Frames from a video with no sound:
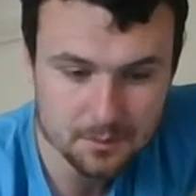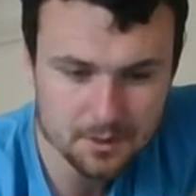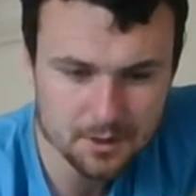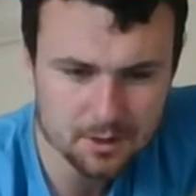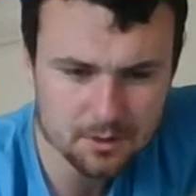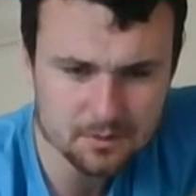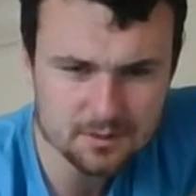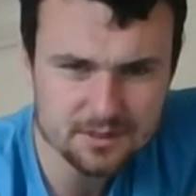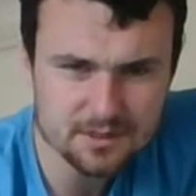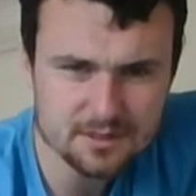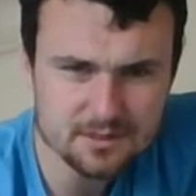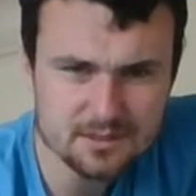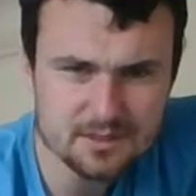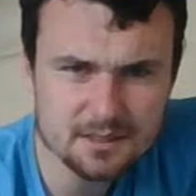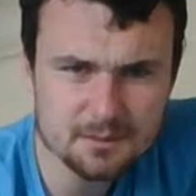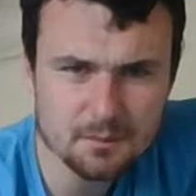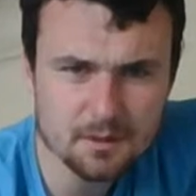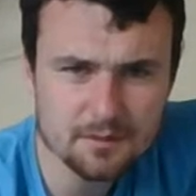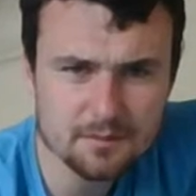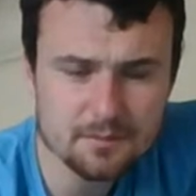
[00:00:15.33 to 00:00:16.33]
you know, as you can
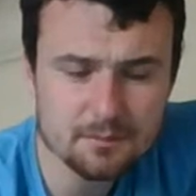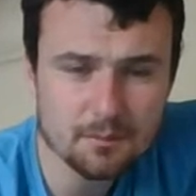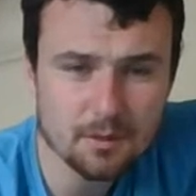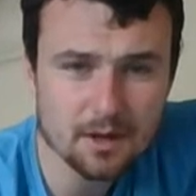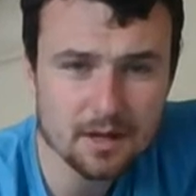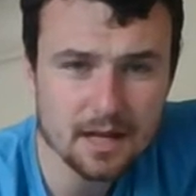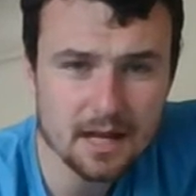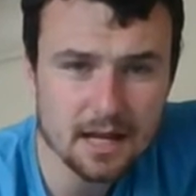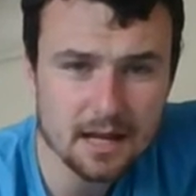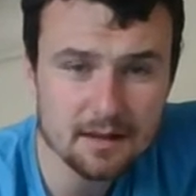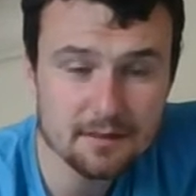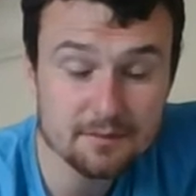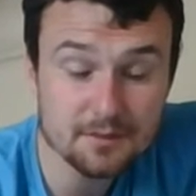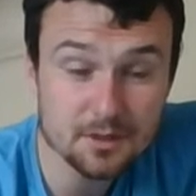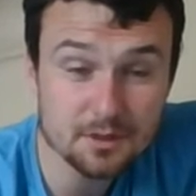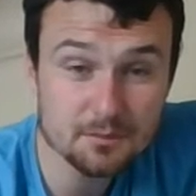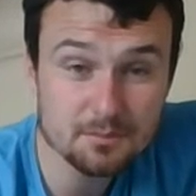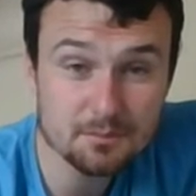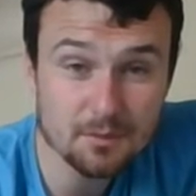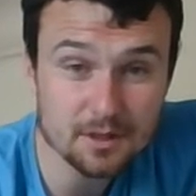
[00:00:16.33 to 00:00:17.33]
see, my
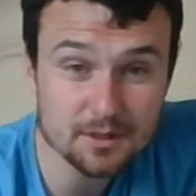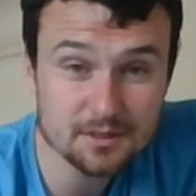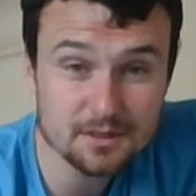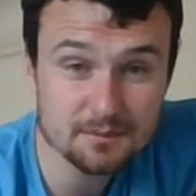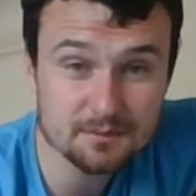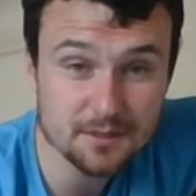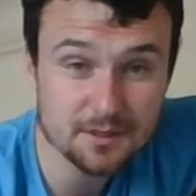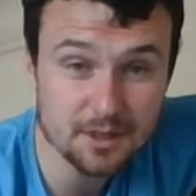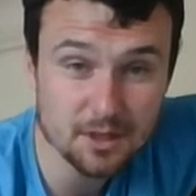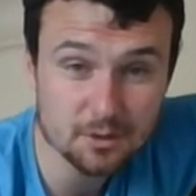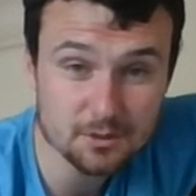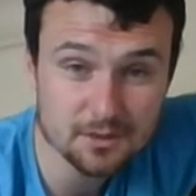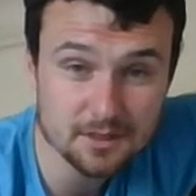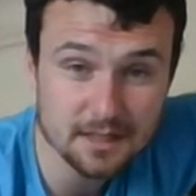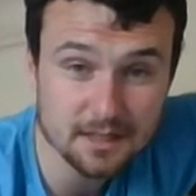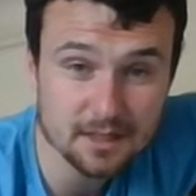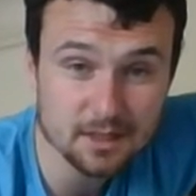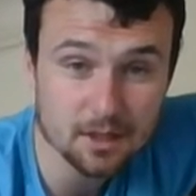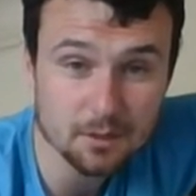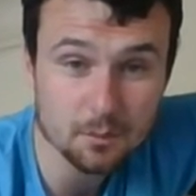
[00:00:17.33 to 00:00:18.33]
videos are
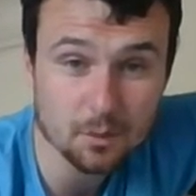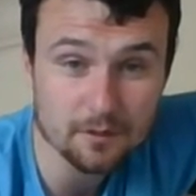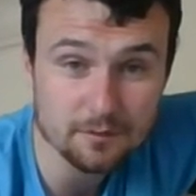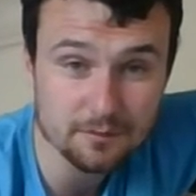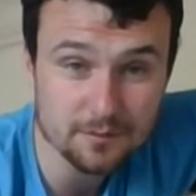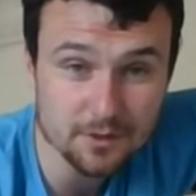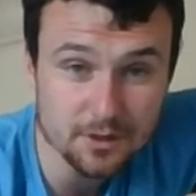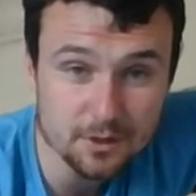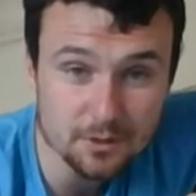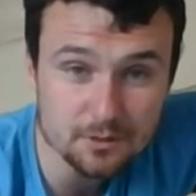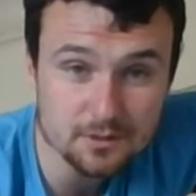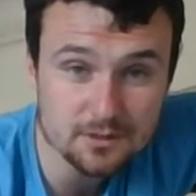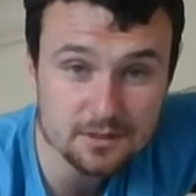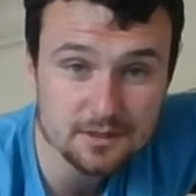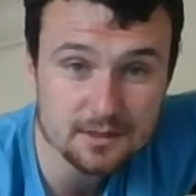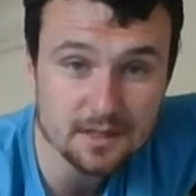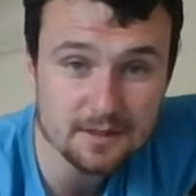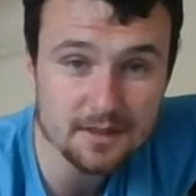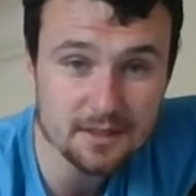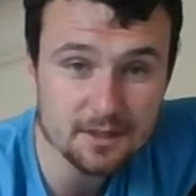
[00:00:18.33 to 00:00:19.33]
getting a lot more
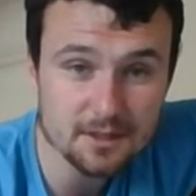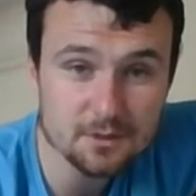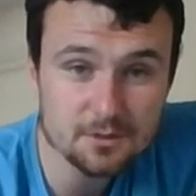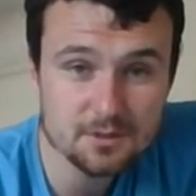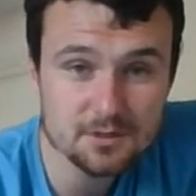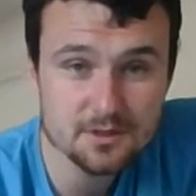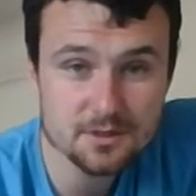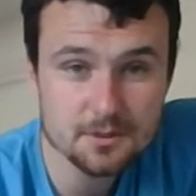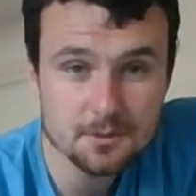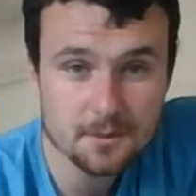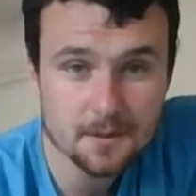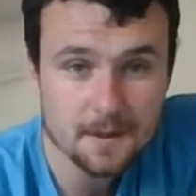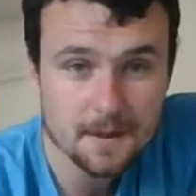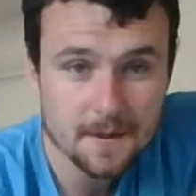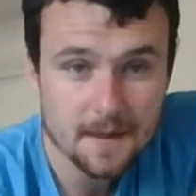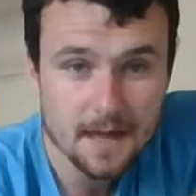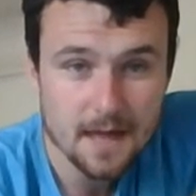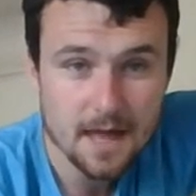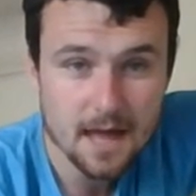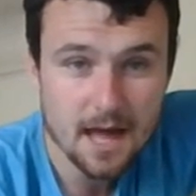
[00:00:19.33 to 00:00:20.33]
views than they used to.
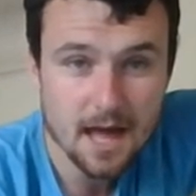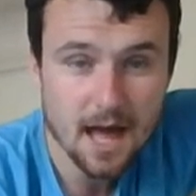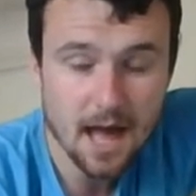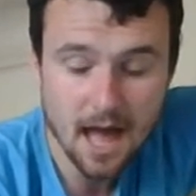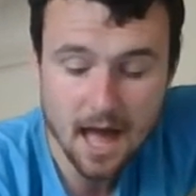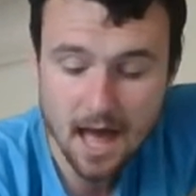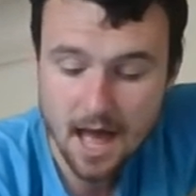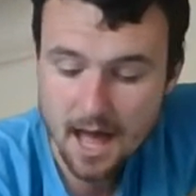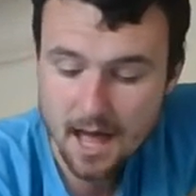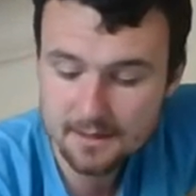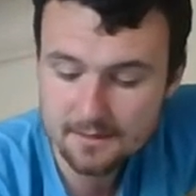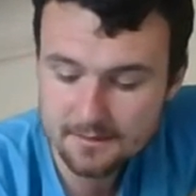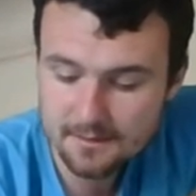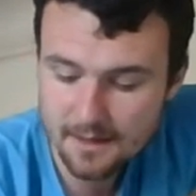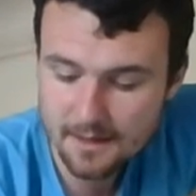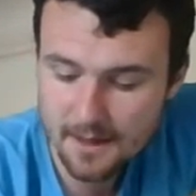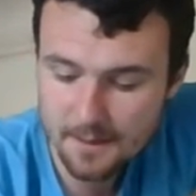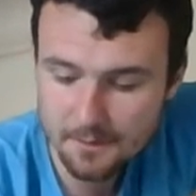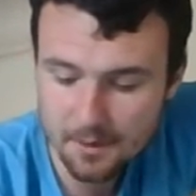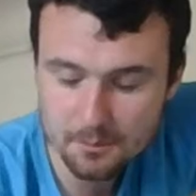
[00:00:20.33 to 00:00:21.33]

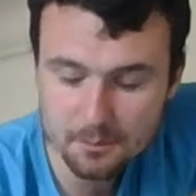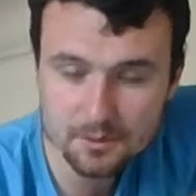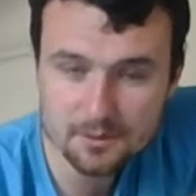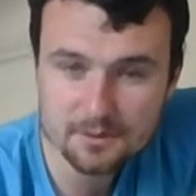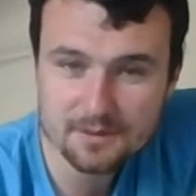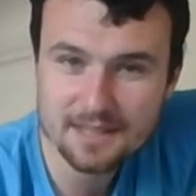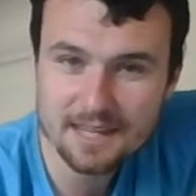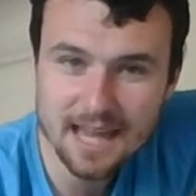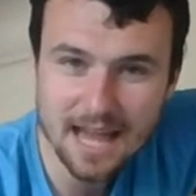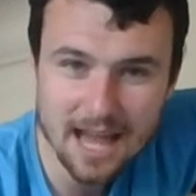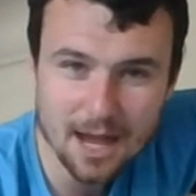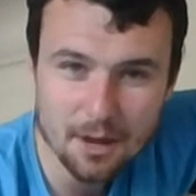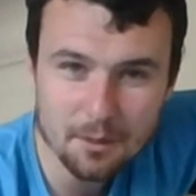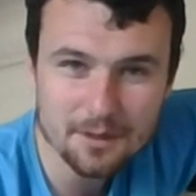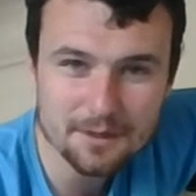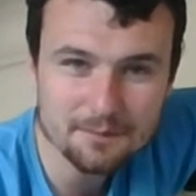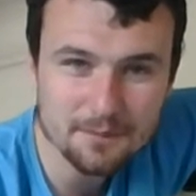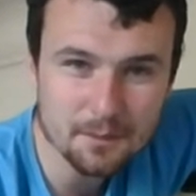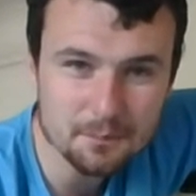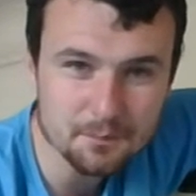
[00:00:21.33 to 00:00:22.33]
And I'm going to tell you
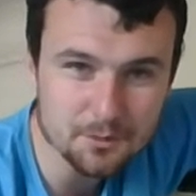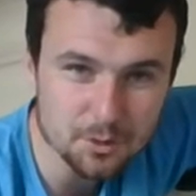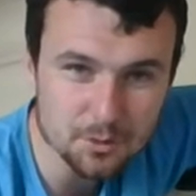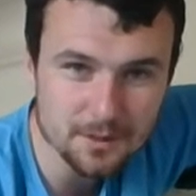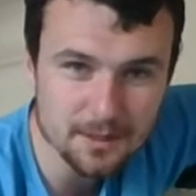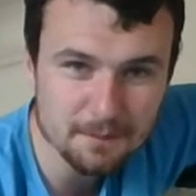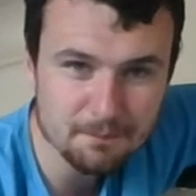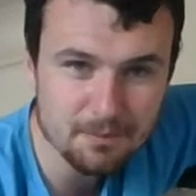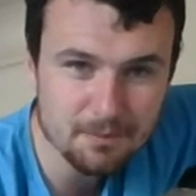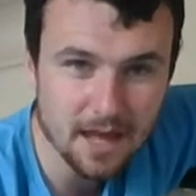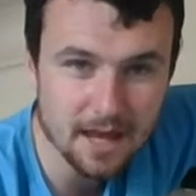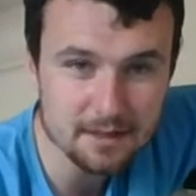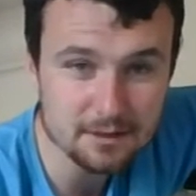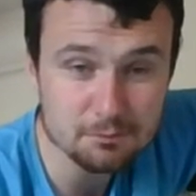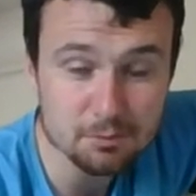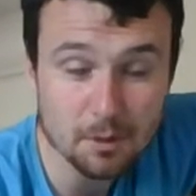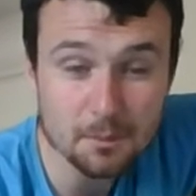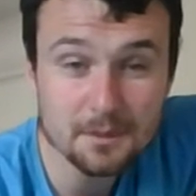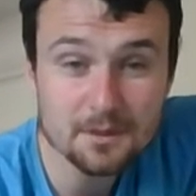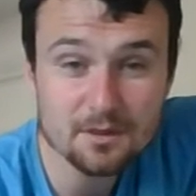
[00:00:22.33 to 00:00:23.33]
how I'm doing it. And
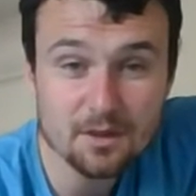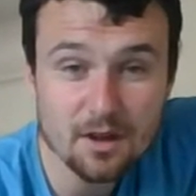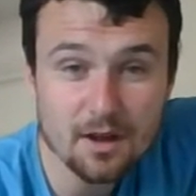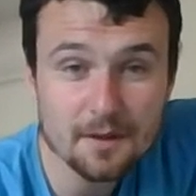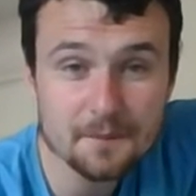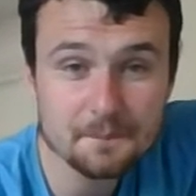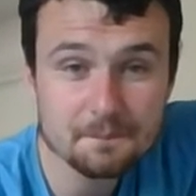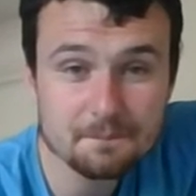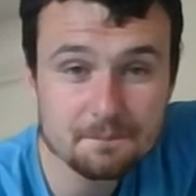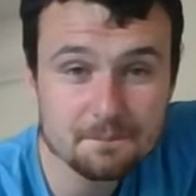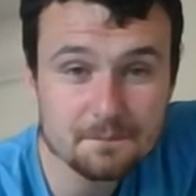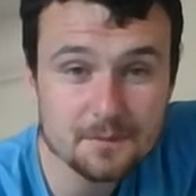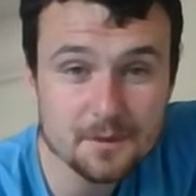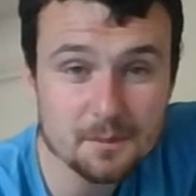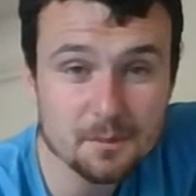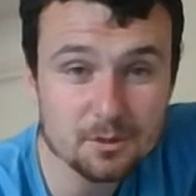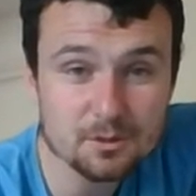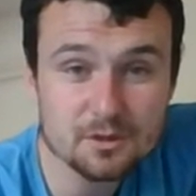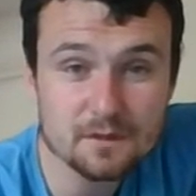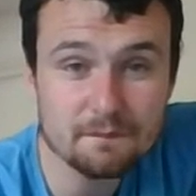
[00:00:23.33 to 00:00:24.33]
it's probably not
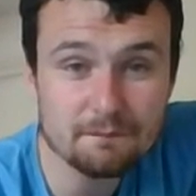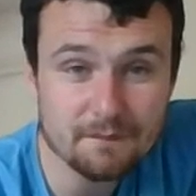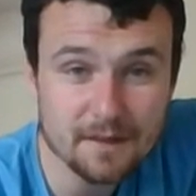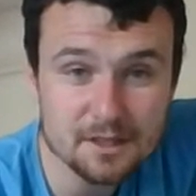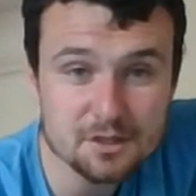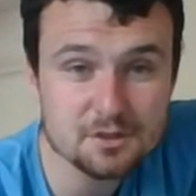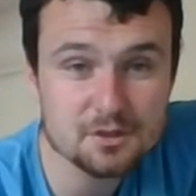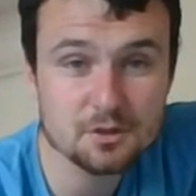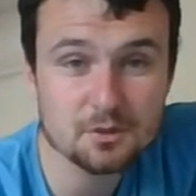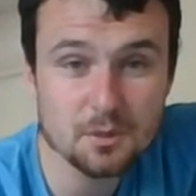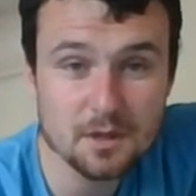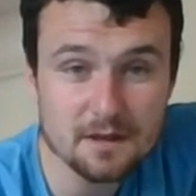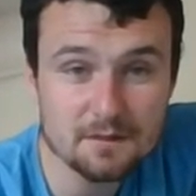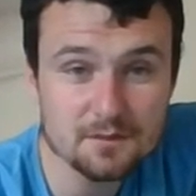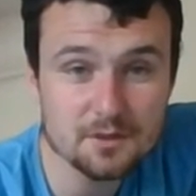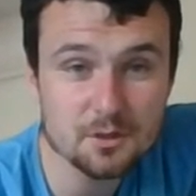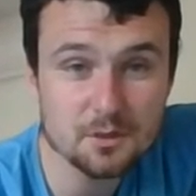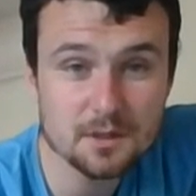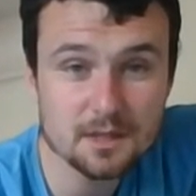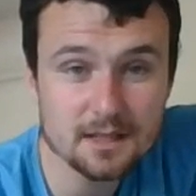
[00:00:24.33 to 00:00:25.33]
the most conventional way
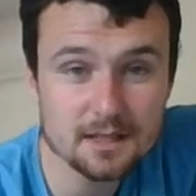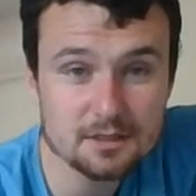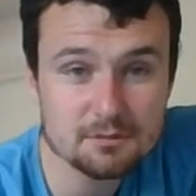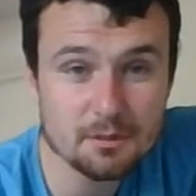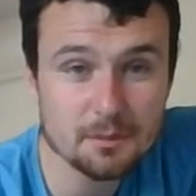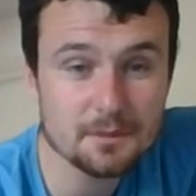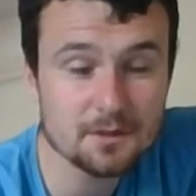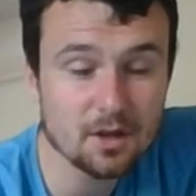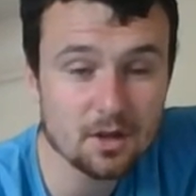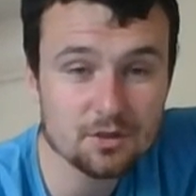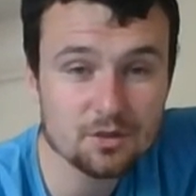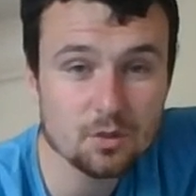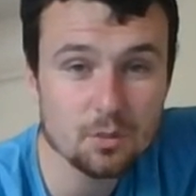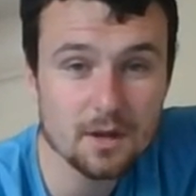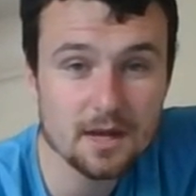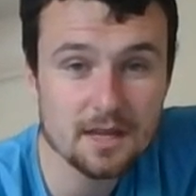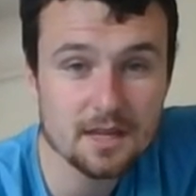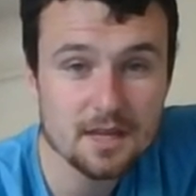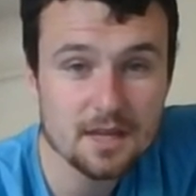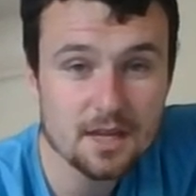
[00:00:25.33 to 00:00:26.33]
of doing it. It's probably not the
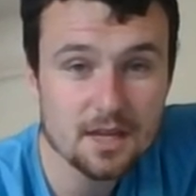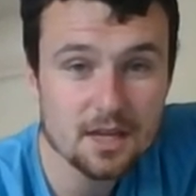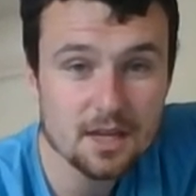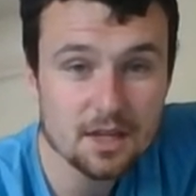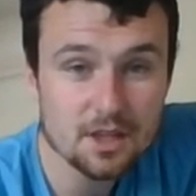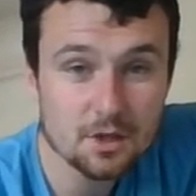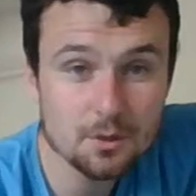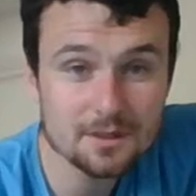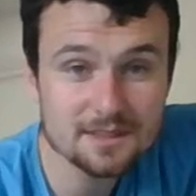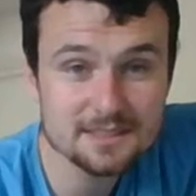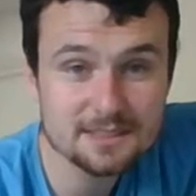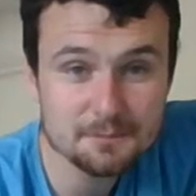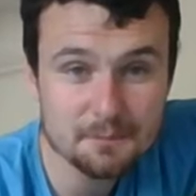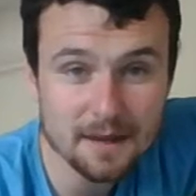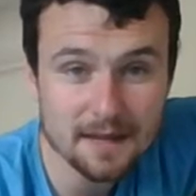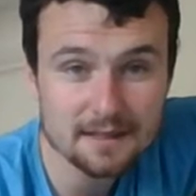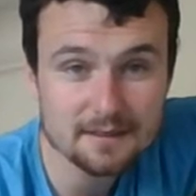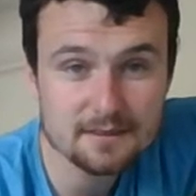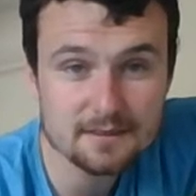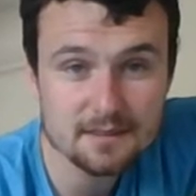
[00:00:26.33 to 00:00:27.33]
way you
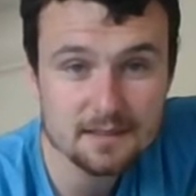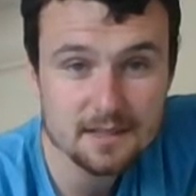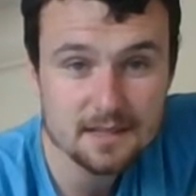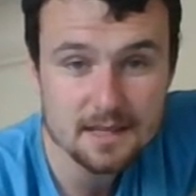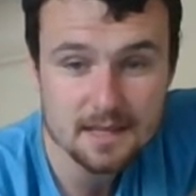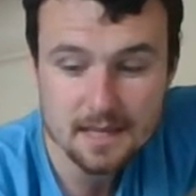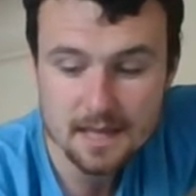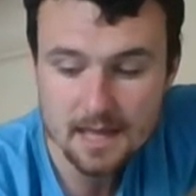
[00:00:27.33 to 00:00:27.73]
expect.